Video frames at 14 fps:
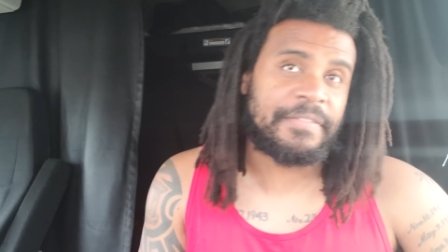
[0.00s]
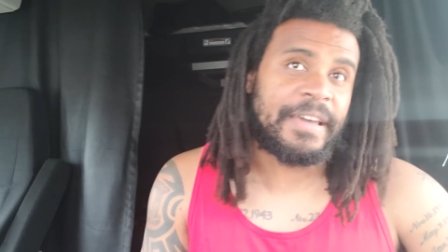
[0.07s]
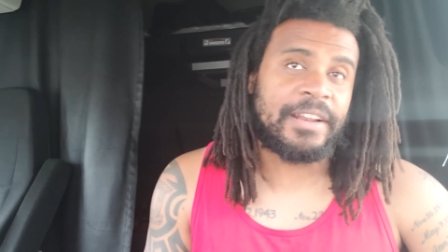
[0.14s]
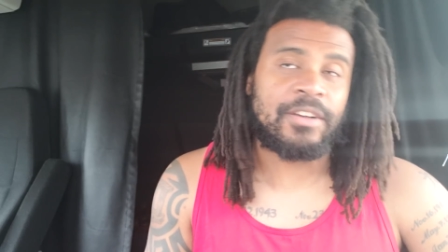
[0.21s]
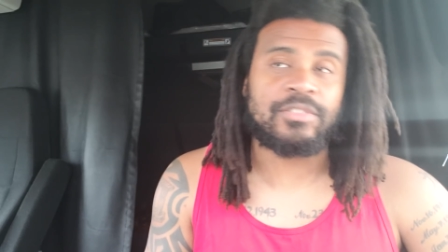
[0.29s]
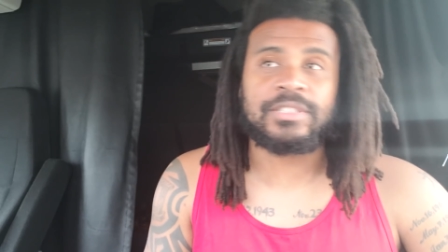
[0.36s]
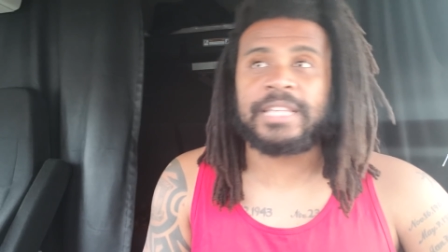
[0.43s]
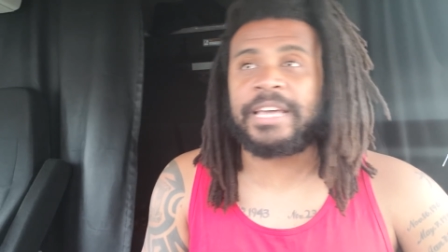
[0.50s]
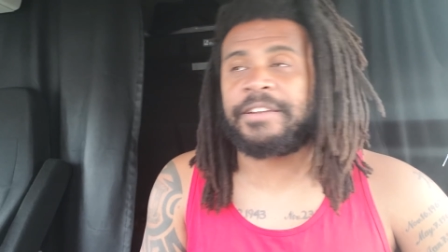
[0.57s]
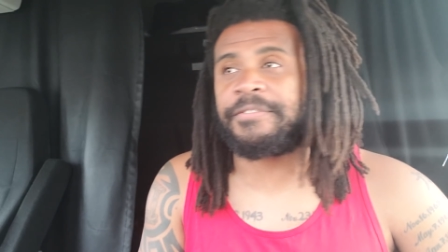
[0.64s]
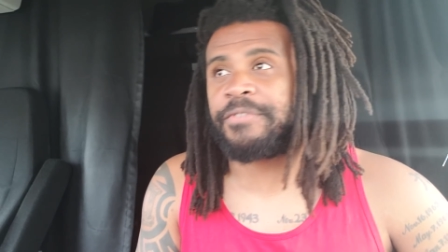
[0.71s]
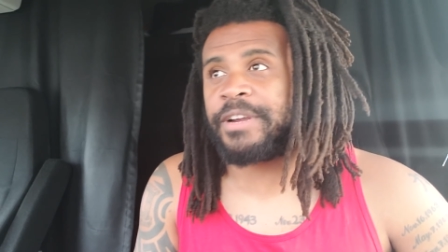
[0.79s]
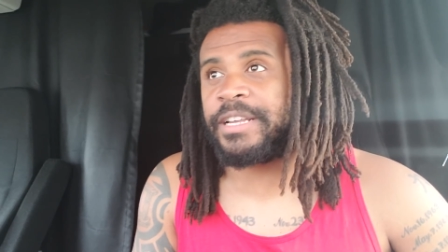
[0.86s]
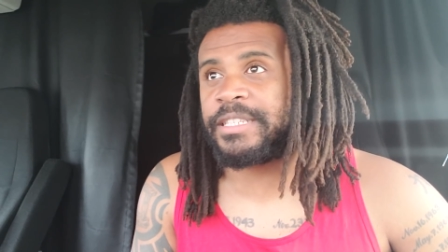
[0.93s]
Had to go stay at
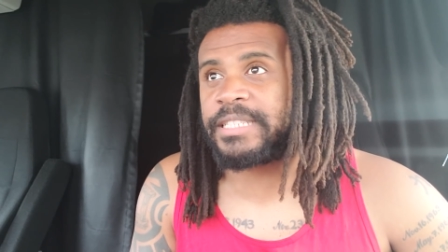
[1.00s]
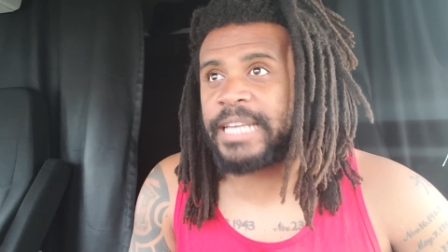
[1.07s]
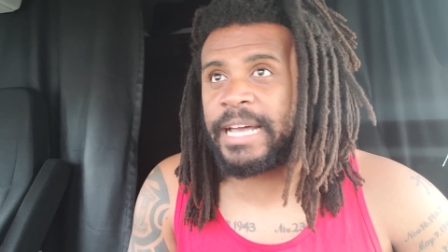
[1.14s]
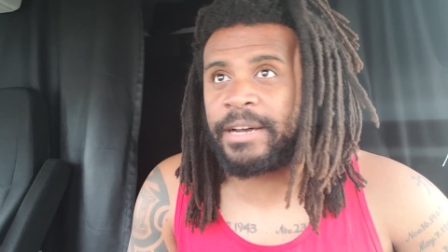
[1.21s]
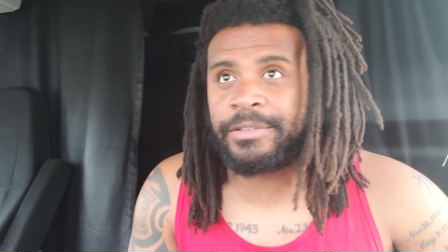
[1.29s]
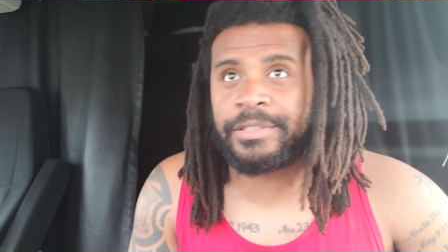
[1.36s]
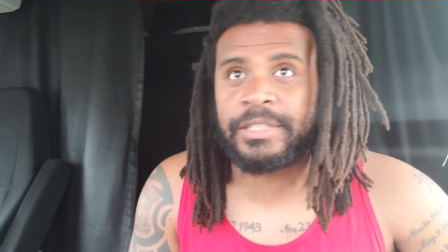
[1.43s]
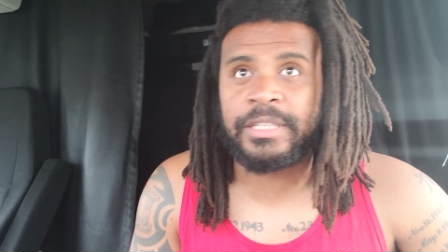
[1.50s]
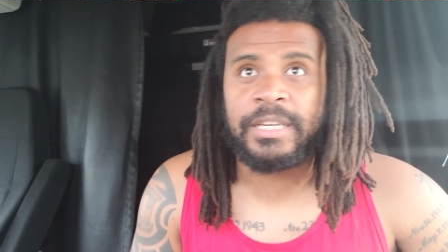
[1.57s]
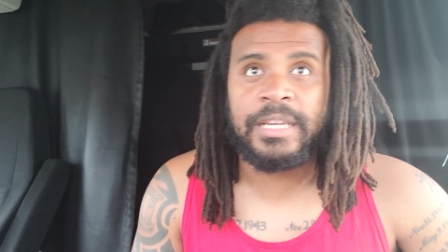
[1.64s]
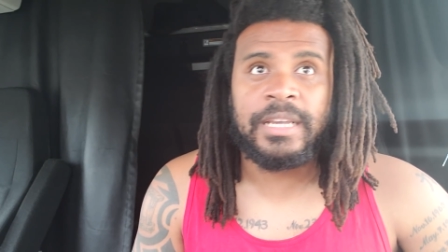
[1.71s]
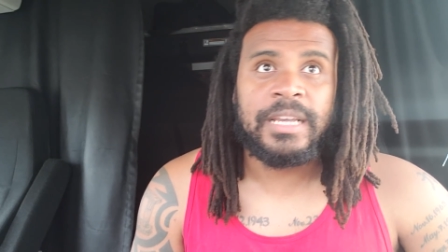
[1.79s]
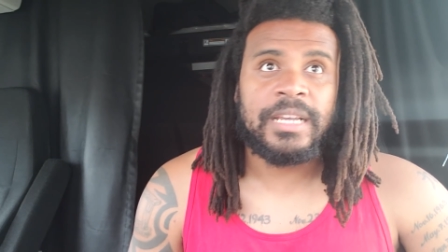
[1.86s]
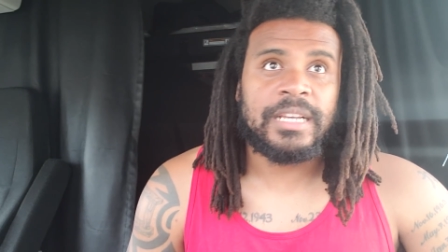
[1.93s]
a friend's house
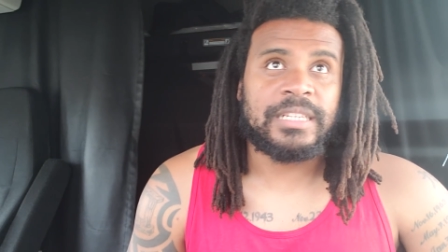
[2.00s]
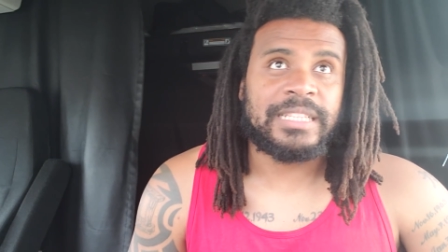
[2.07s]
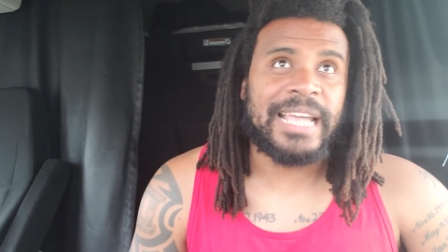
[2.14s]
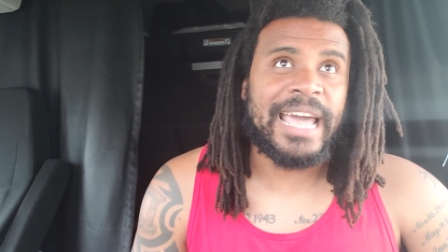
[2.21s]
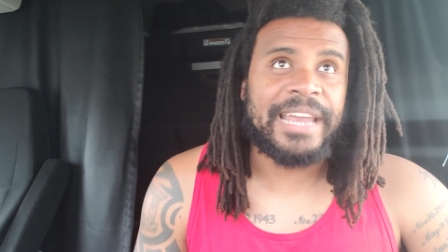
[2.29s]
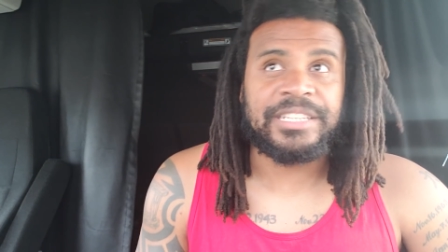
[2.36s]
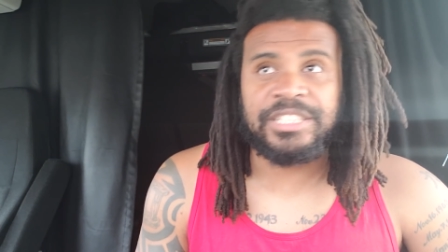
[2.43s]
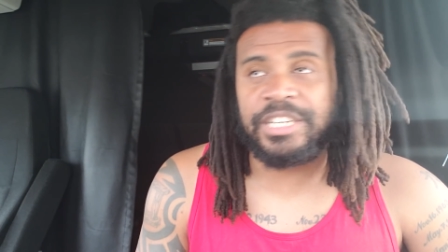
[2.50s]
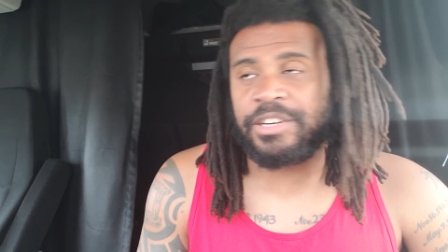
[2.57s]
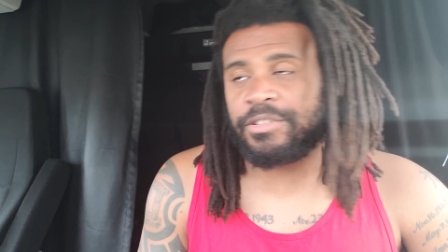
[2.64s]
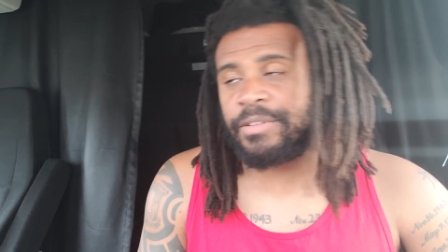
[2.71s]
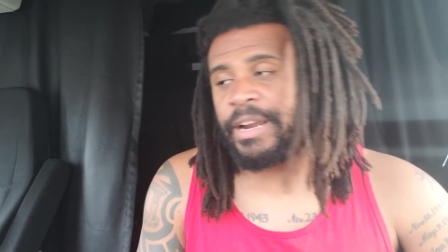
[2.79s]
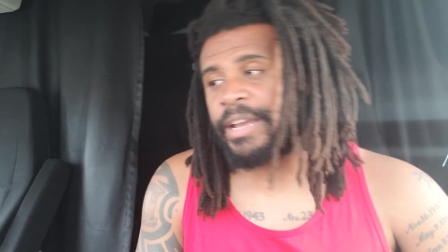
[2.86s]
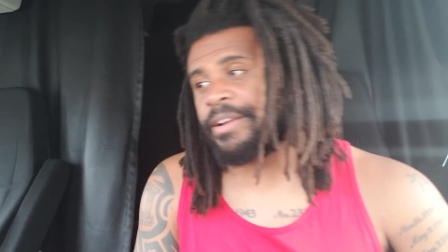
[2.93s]
because they had a
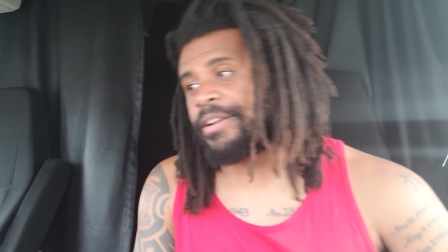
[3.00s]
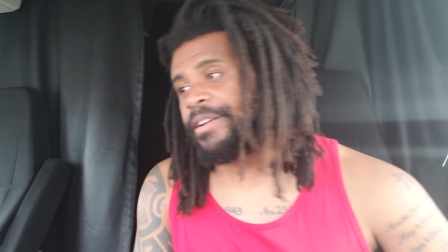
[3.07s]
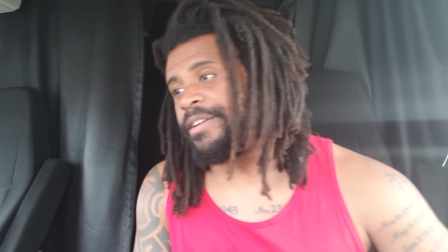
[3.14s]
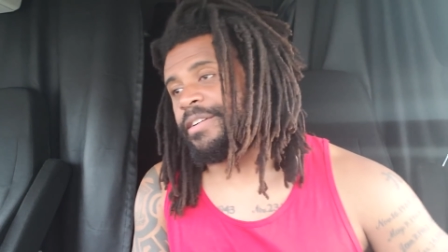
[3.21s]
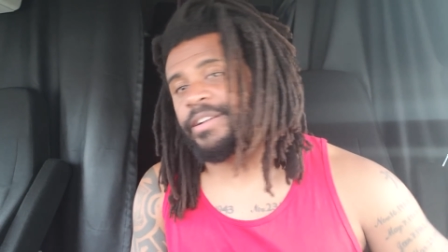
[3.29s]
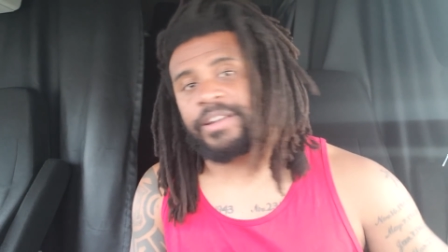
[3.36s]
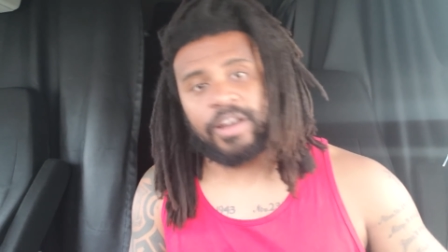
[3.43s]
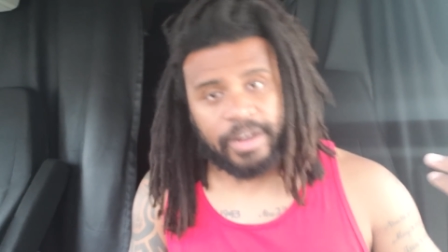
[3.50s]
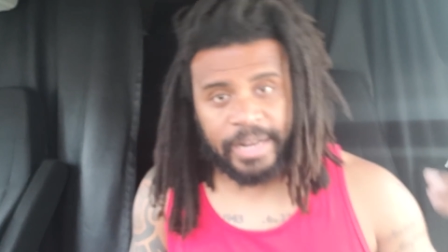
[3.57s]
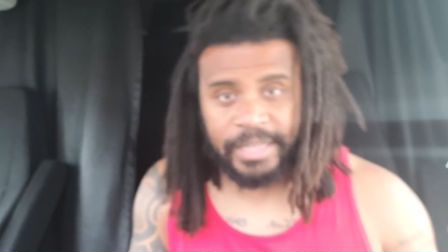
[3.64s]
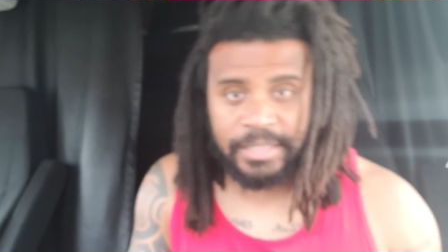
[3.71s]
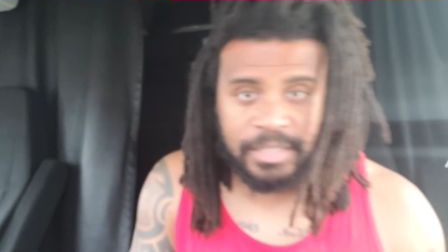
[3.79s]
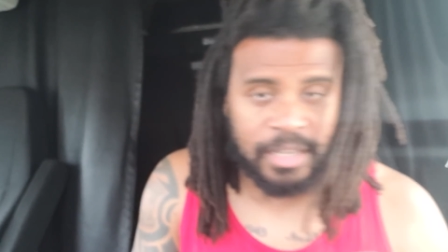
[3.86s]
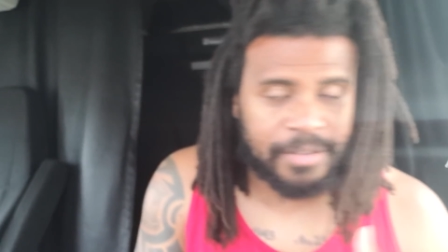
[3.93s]
generator and all
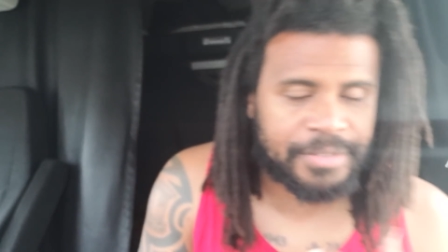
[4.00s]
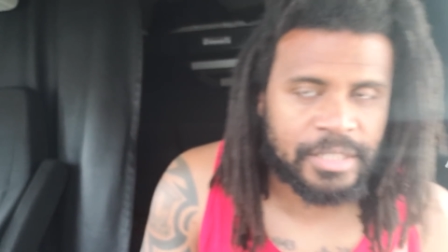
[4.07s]
that stuff.